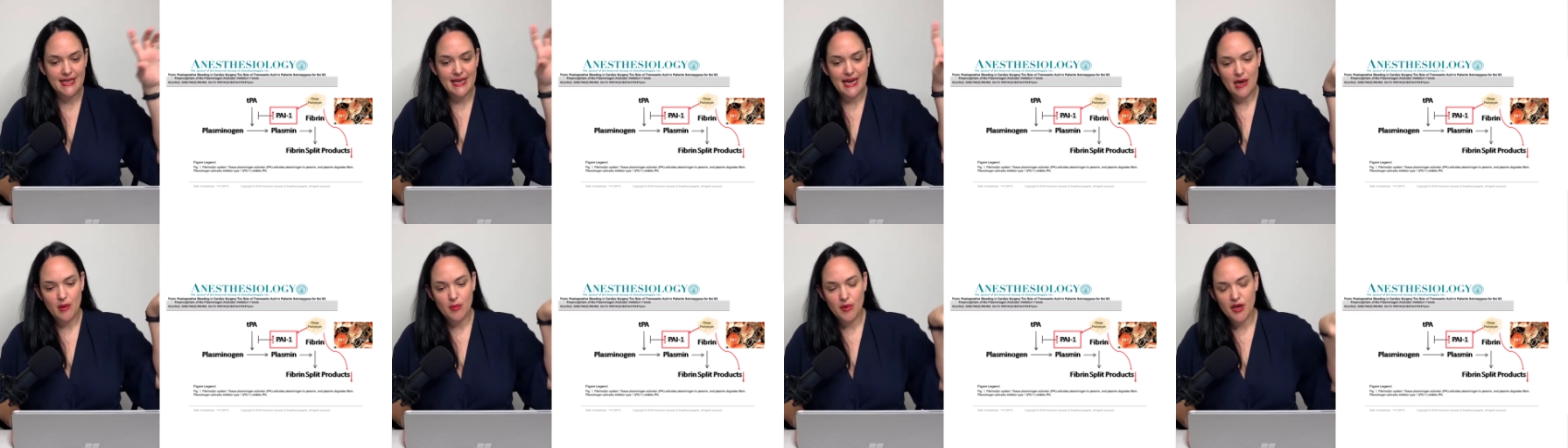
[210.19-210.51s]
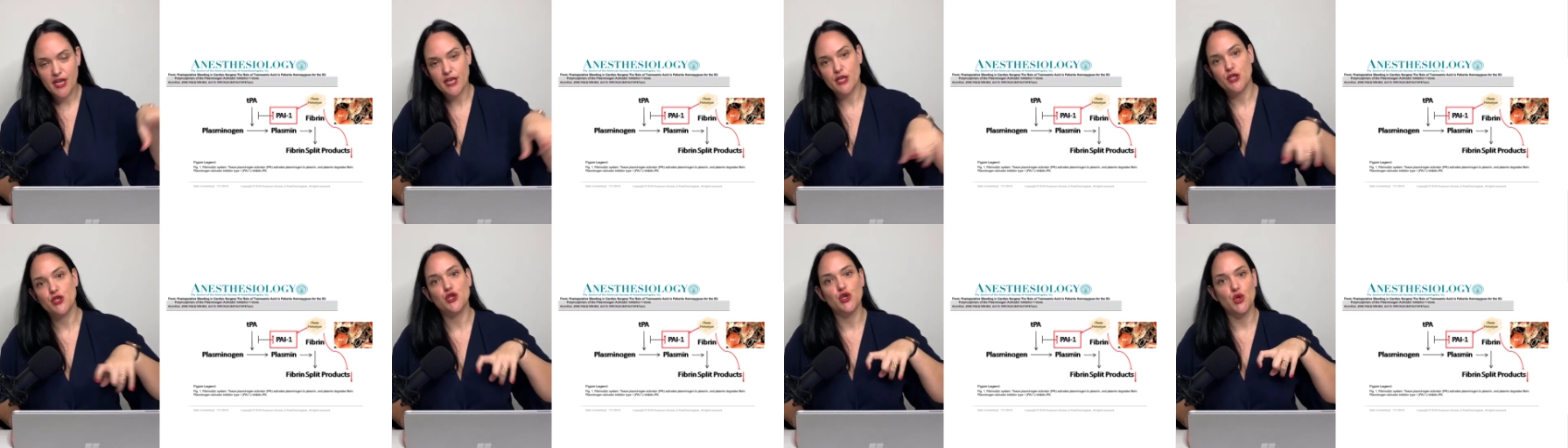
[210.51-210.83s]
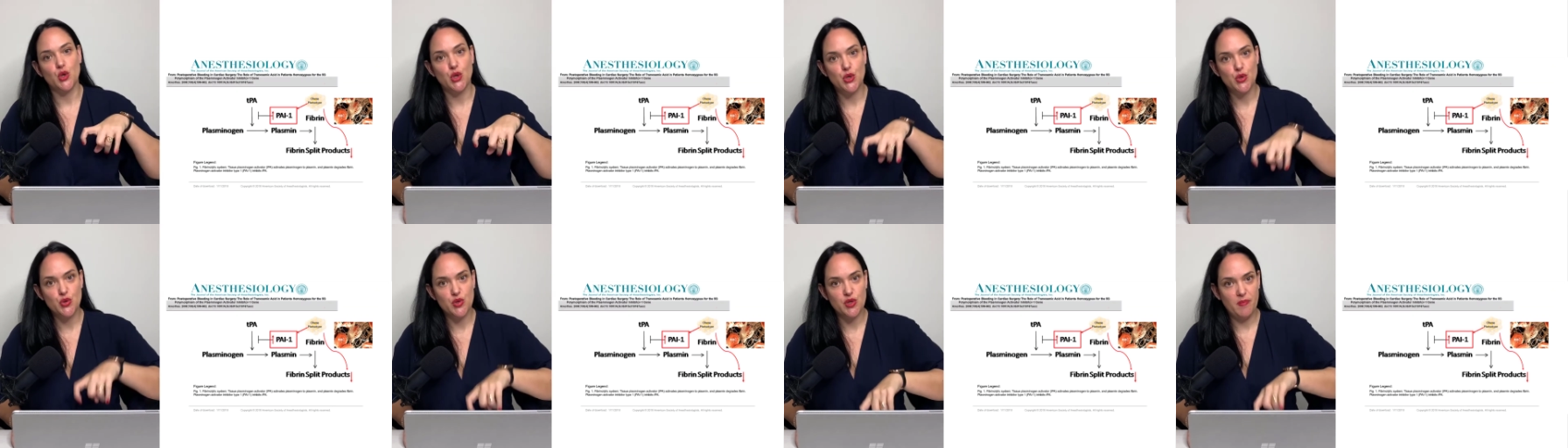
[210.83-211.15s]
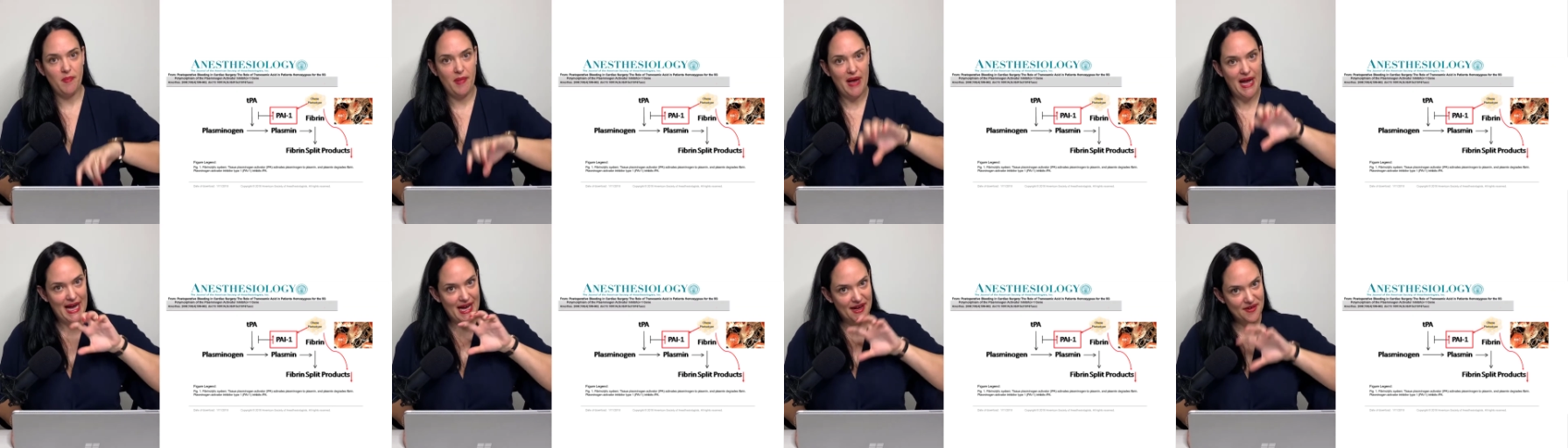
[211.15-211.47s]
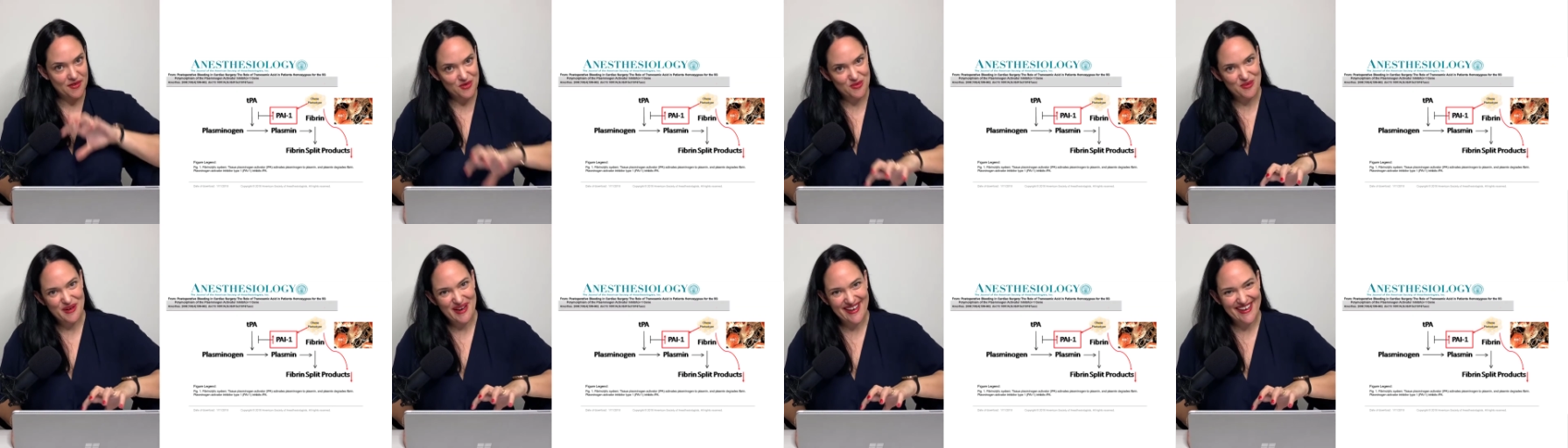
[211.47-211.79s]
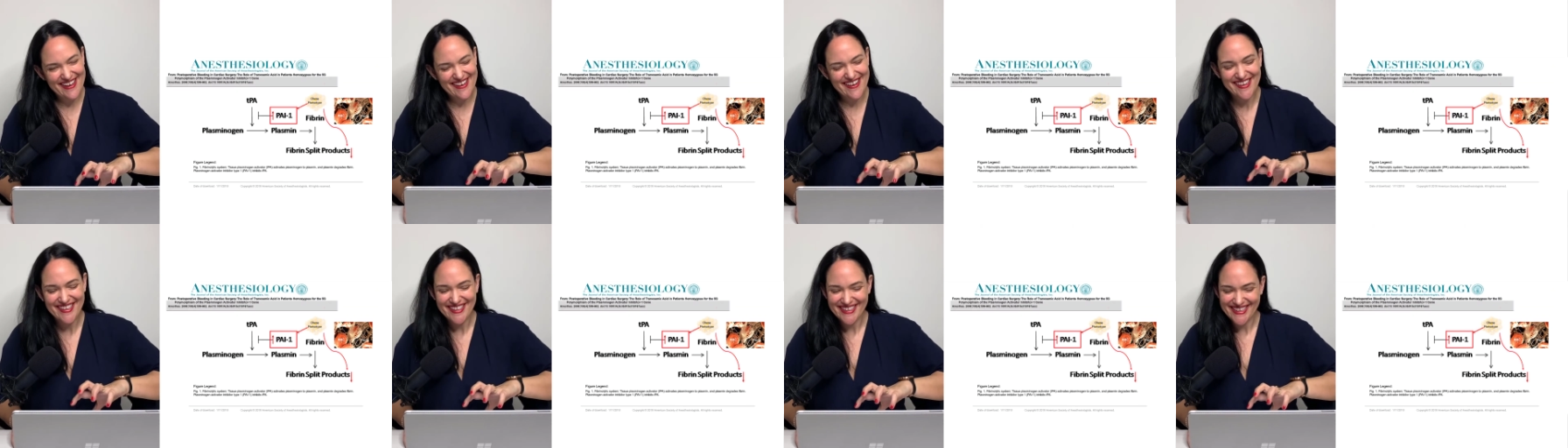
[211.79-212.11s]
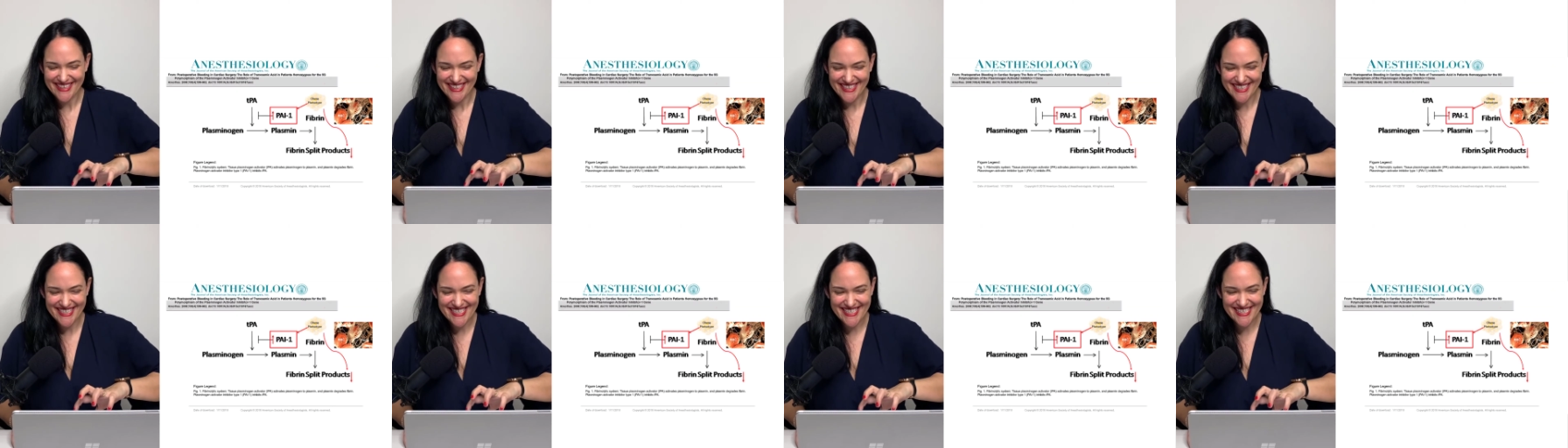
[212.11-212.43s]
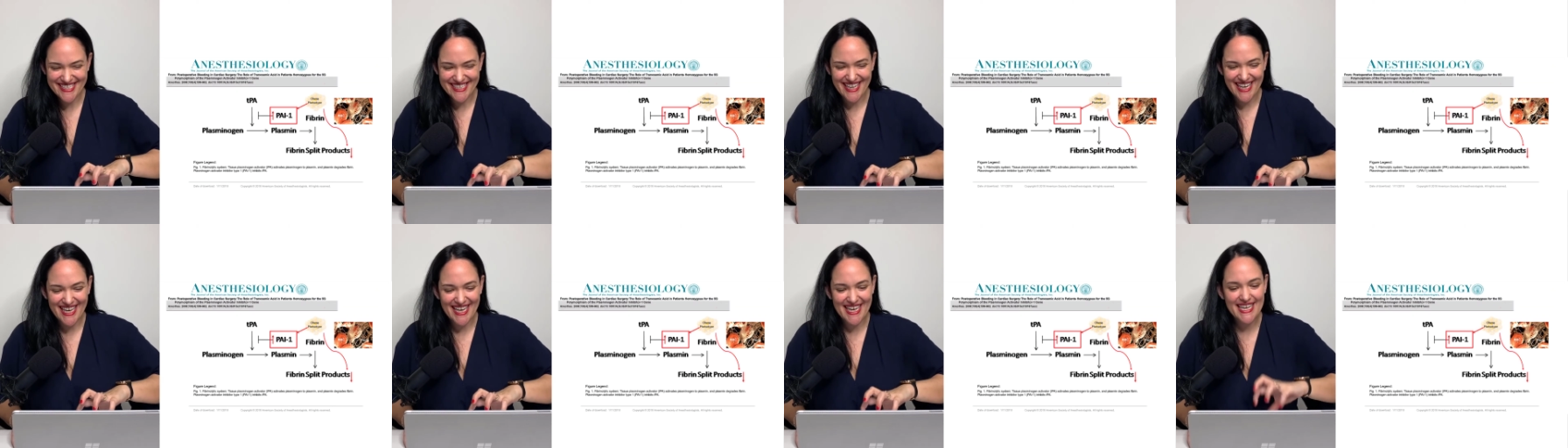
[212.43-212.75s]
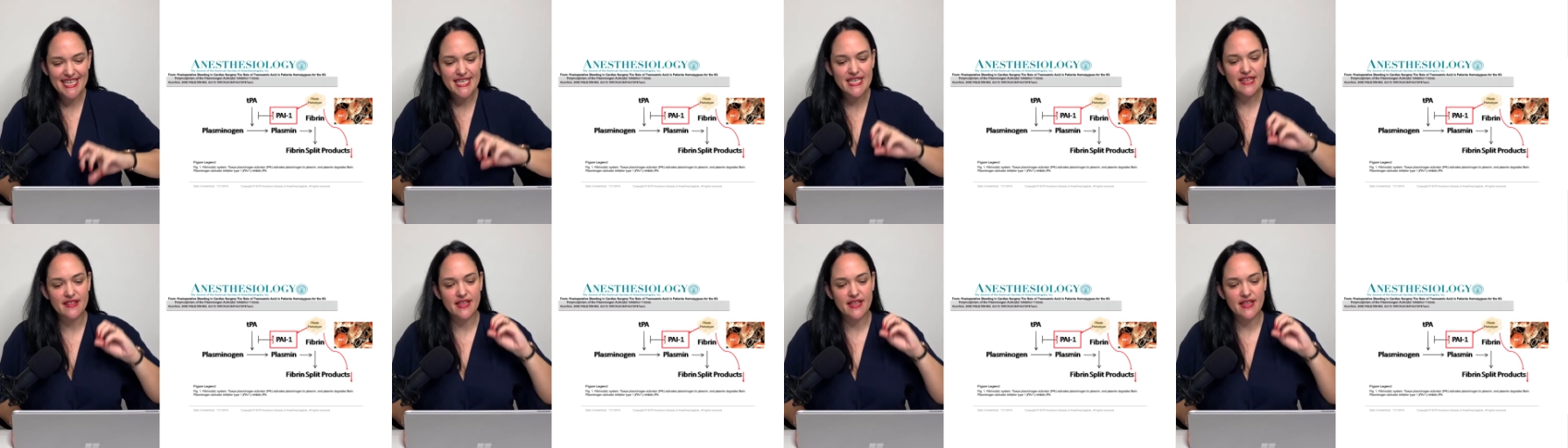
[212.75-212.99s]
how about I show you the pathway on this slide